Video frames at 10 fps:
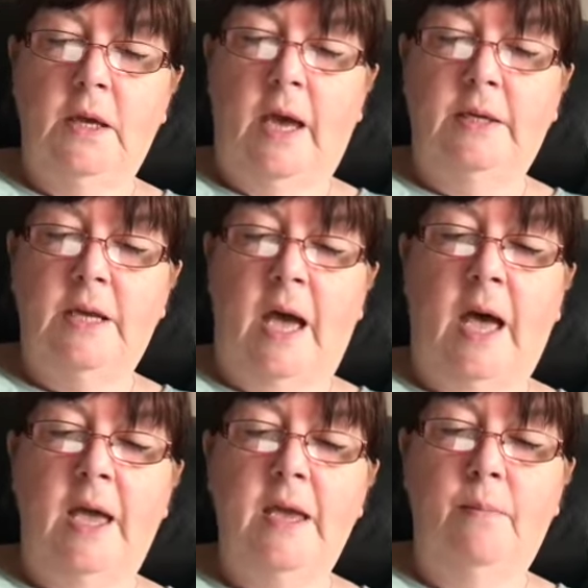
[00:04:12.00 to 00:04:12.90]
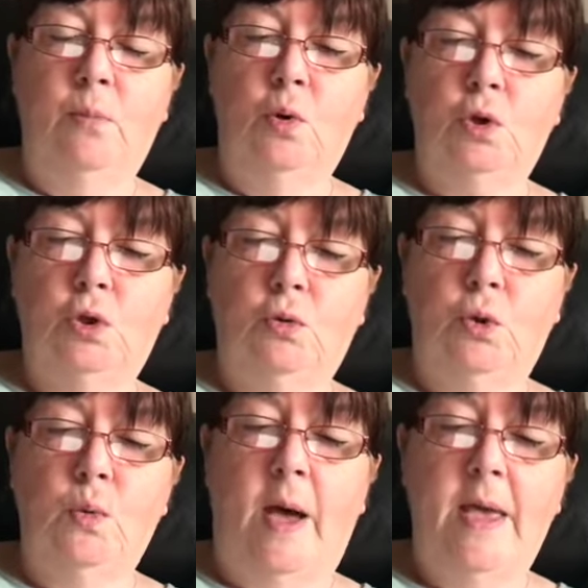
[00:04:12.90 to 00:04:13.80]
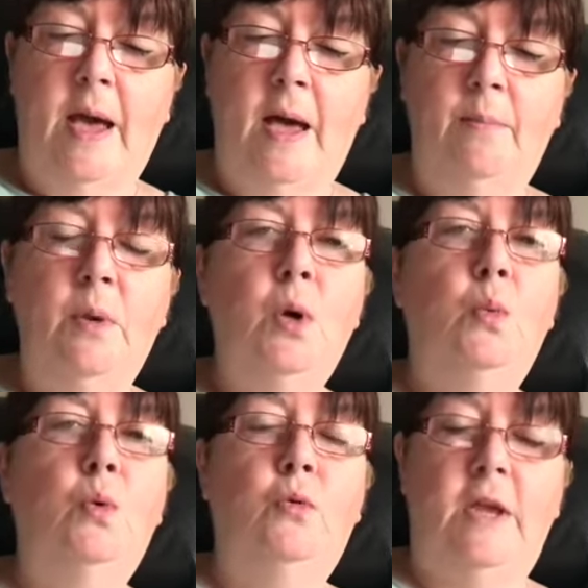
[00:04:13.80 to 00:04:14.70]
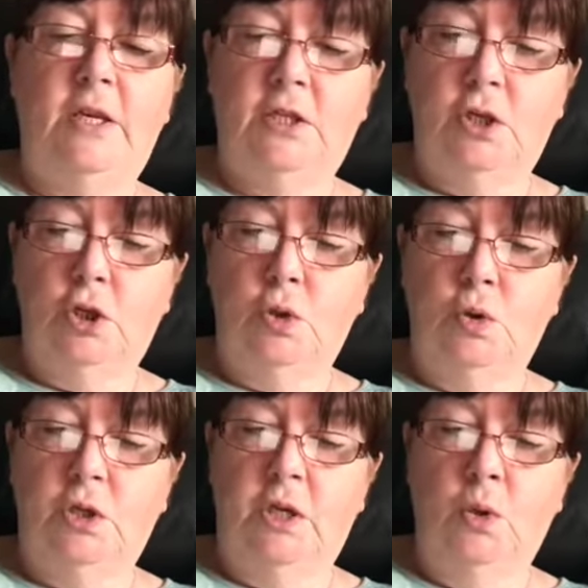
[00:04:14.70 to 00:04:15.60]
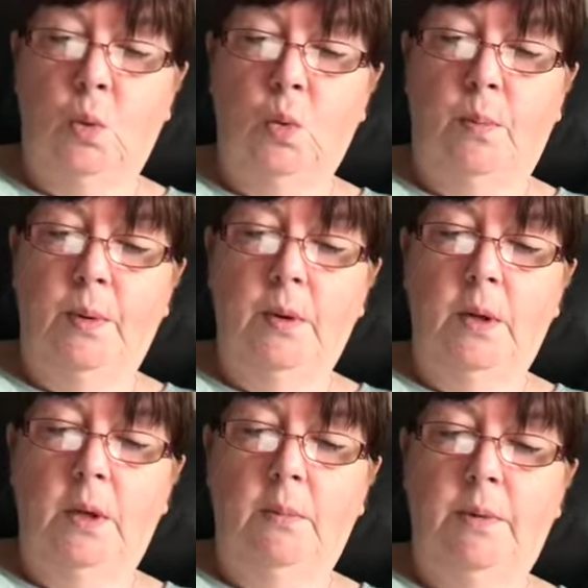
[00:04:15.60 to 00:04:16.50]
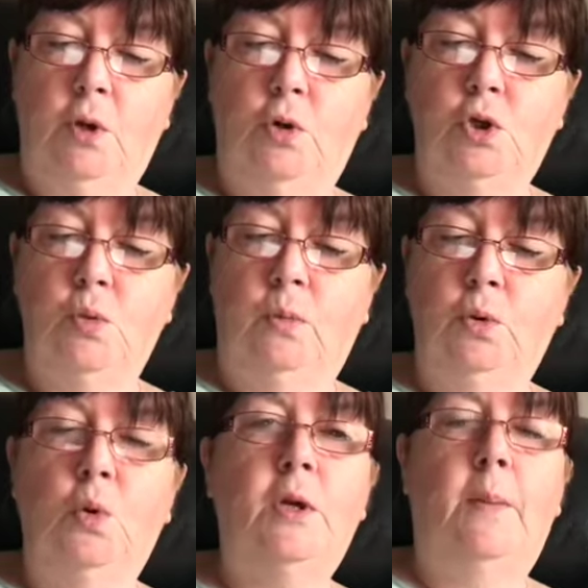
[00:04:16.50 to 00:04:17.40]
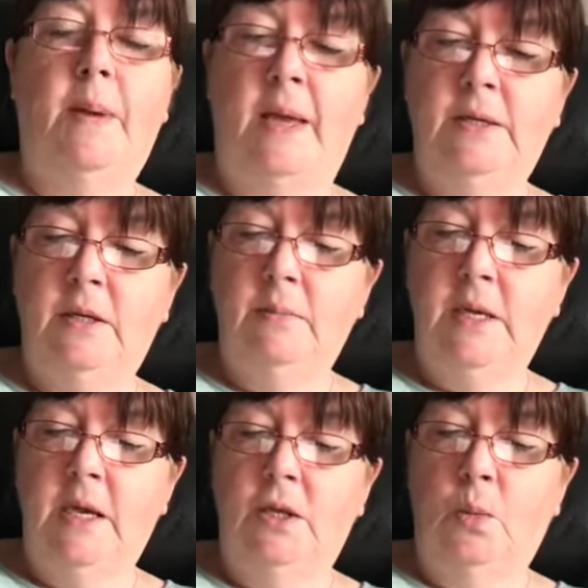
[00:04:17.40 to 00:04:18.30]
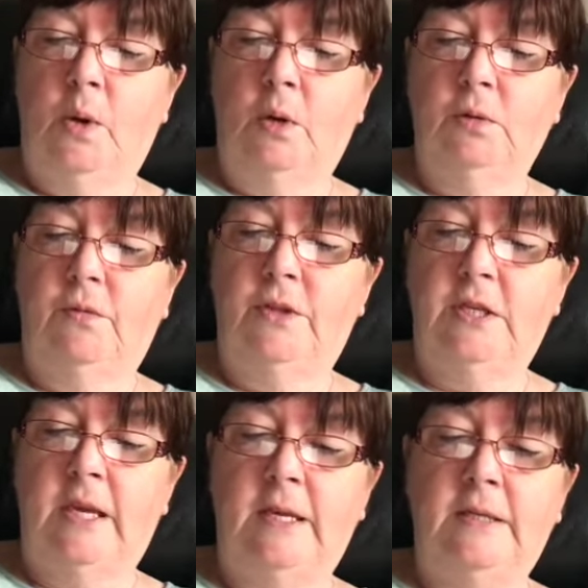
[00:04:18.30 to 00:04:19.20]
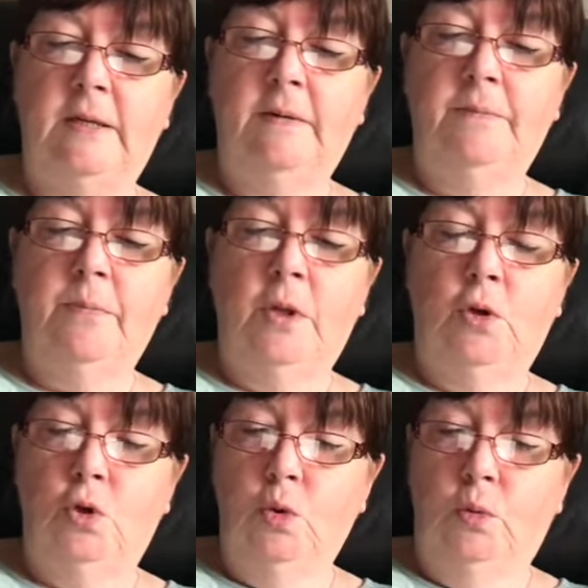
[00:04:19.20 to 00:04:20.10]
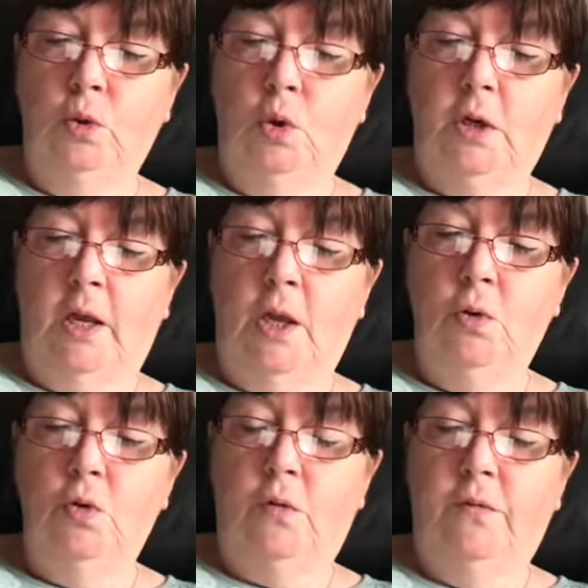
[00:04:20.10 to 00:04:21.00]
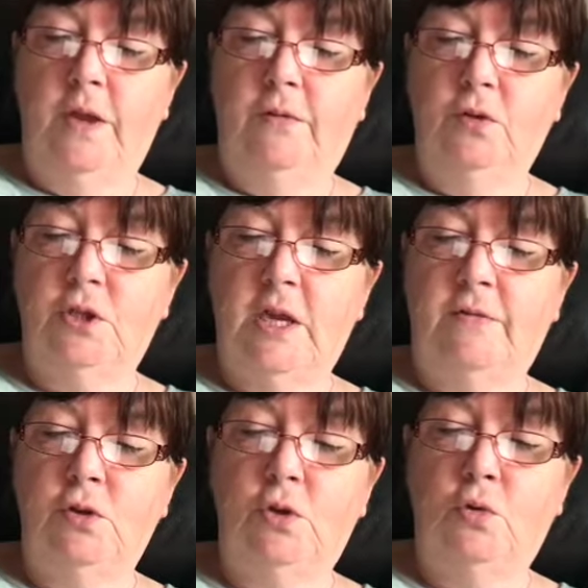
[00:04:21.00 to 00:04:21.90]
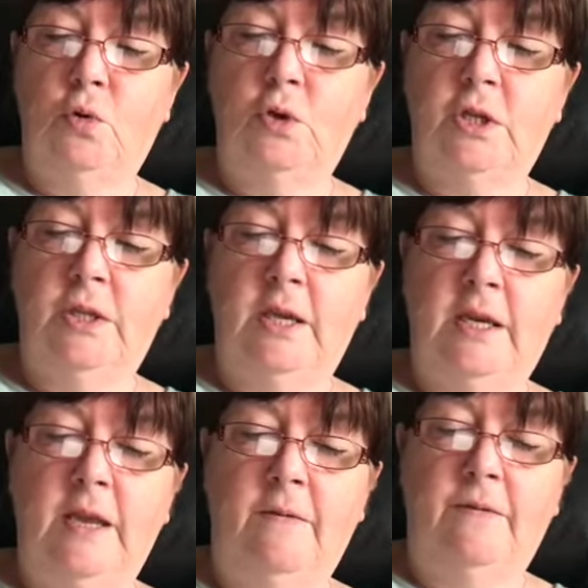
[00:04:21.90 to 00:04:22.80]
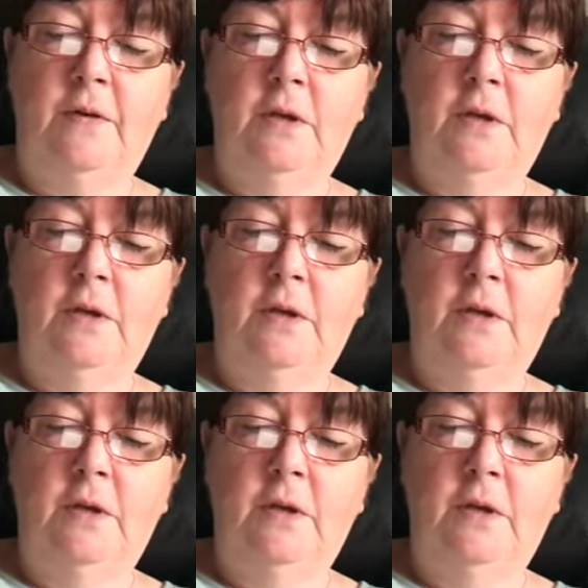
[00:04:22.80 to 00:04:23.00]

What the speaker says: And I, mortal though I am, will rest assured in hope, because you will not abandon me in the world of the dead. You will not allow your faithful servant to rot in the grave.